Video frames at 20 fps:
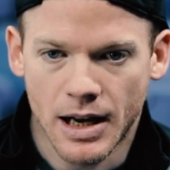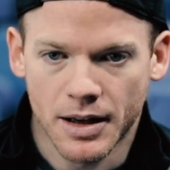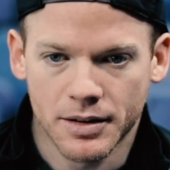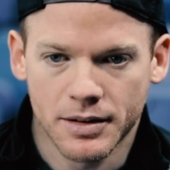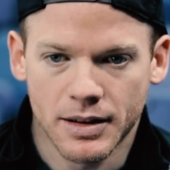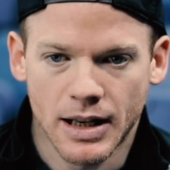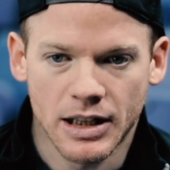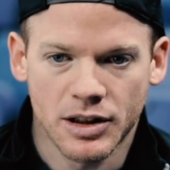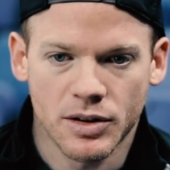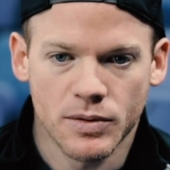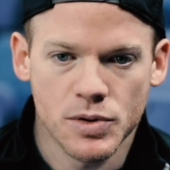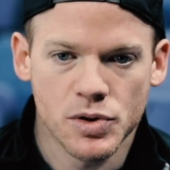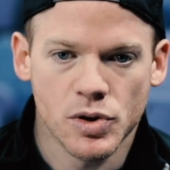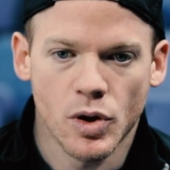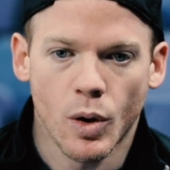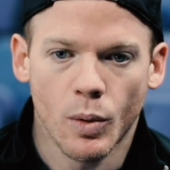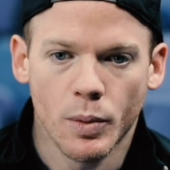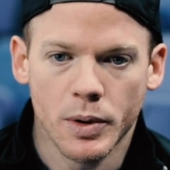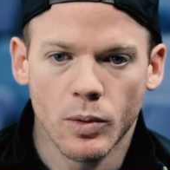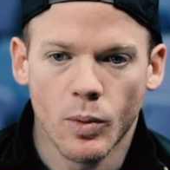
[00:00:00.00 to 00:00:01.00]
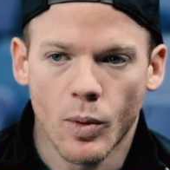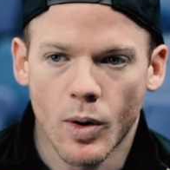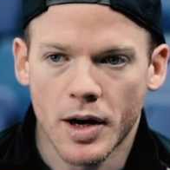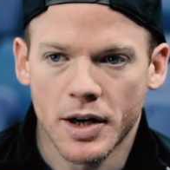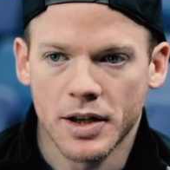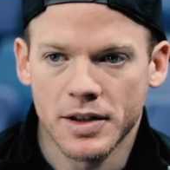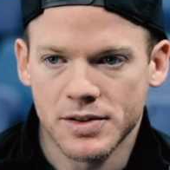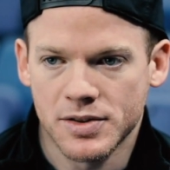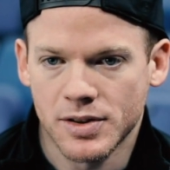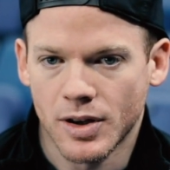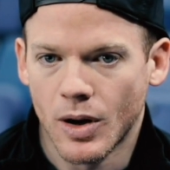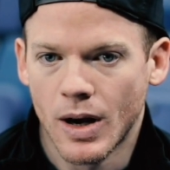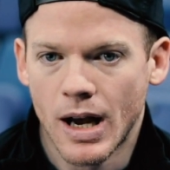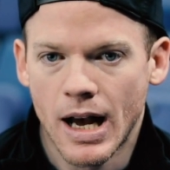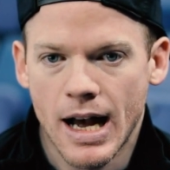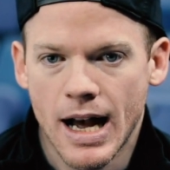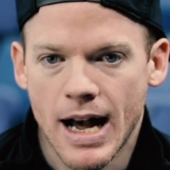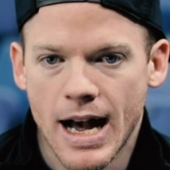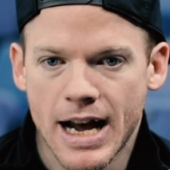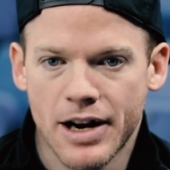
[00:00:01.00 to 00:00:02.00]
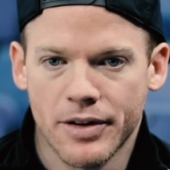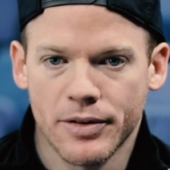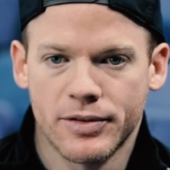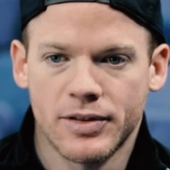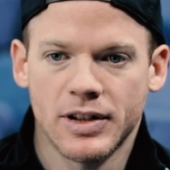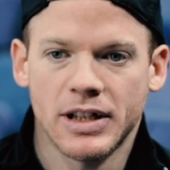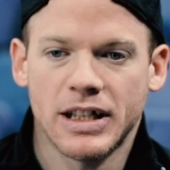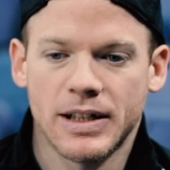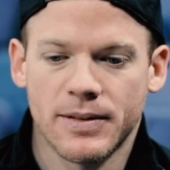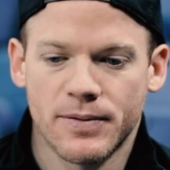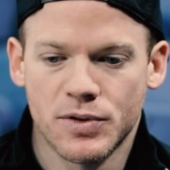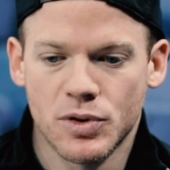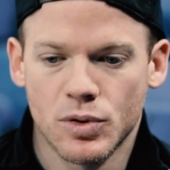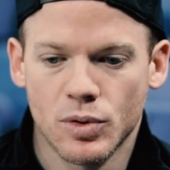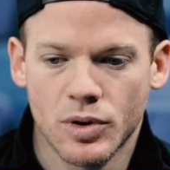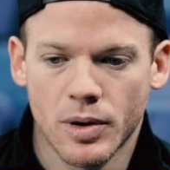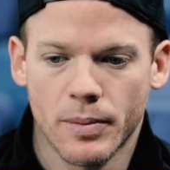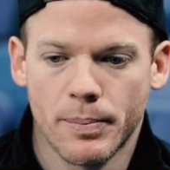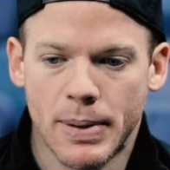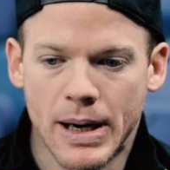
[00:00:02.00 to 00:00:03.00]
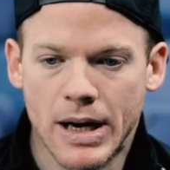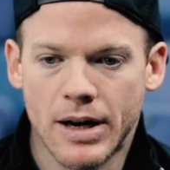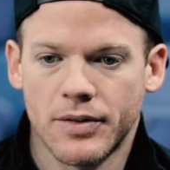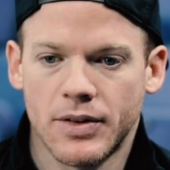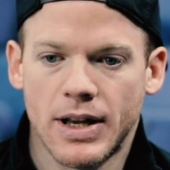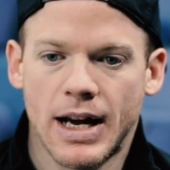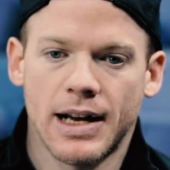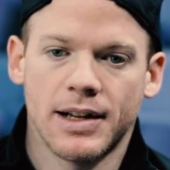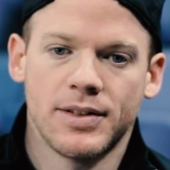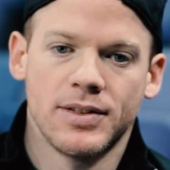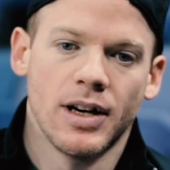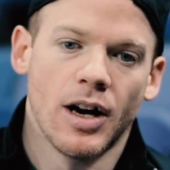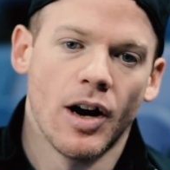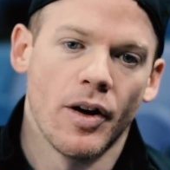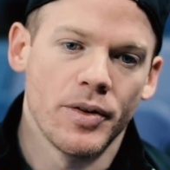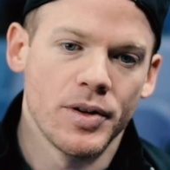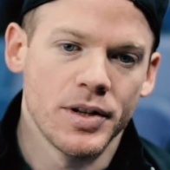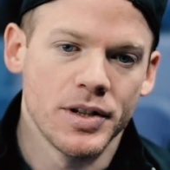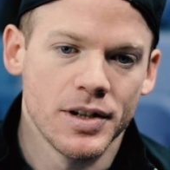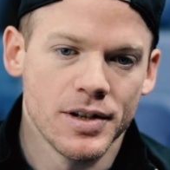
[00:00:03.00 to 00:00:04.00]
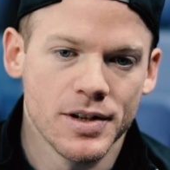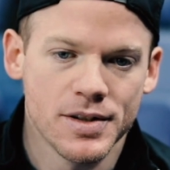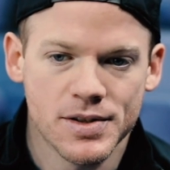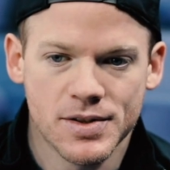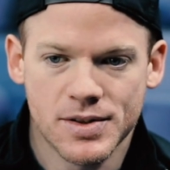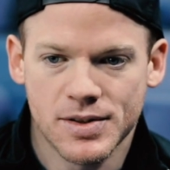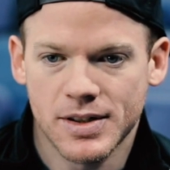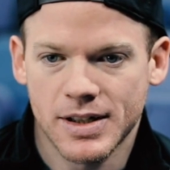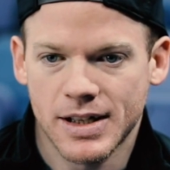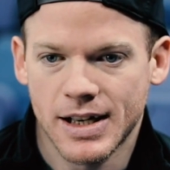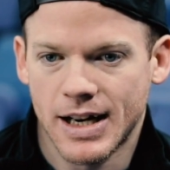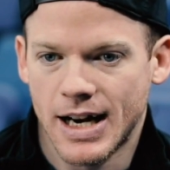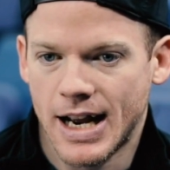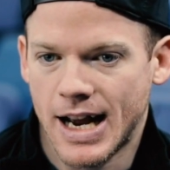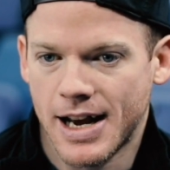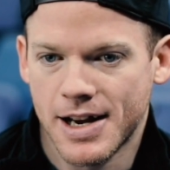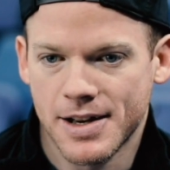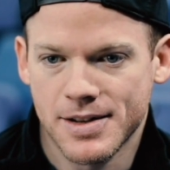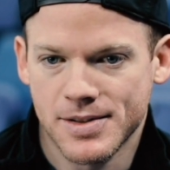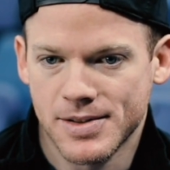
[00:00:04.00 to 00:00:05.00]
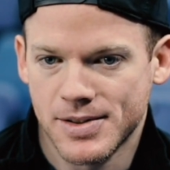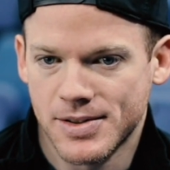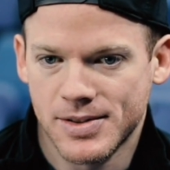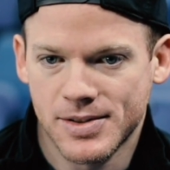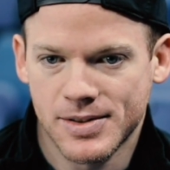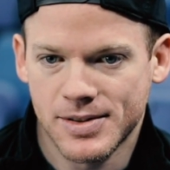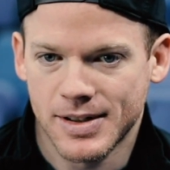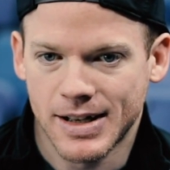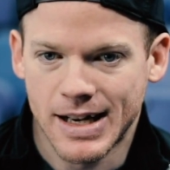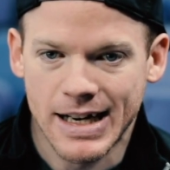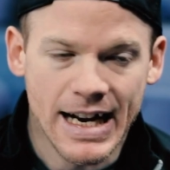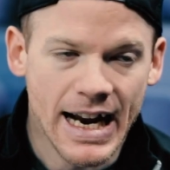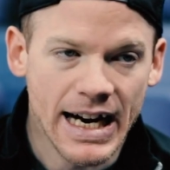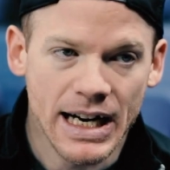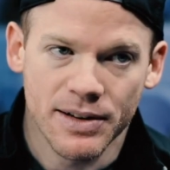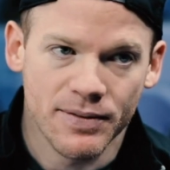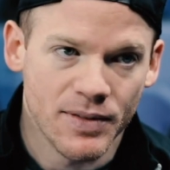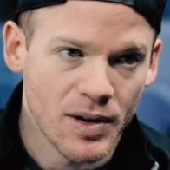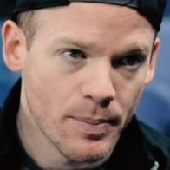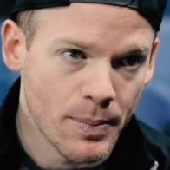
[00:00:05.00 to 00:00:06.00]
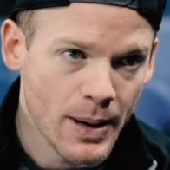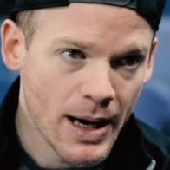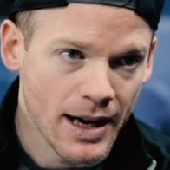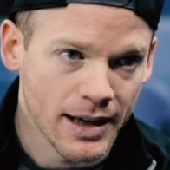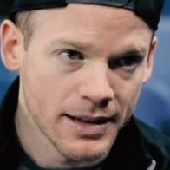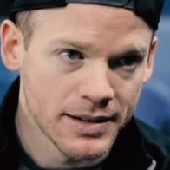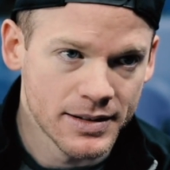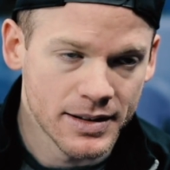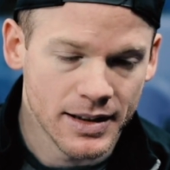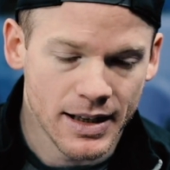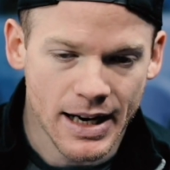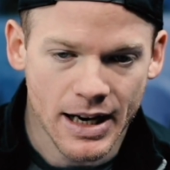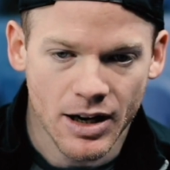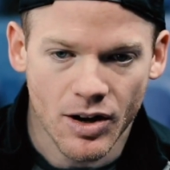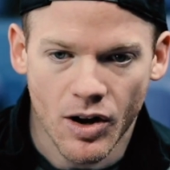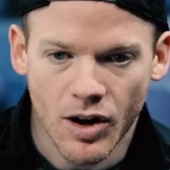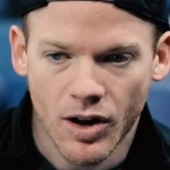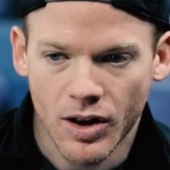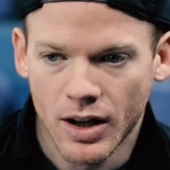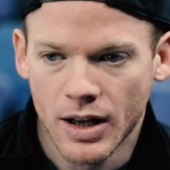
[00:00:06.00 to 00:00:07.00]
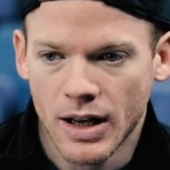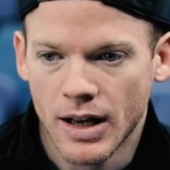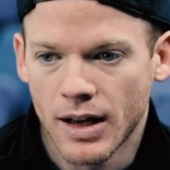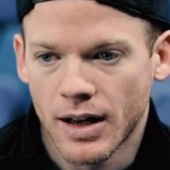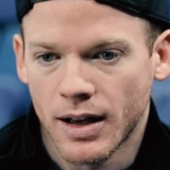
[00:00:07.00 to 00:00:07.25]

Not the result we wanted. So I don't think if you compare that to other years, it has a negative impact at all.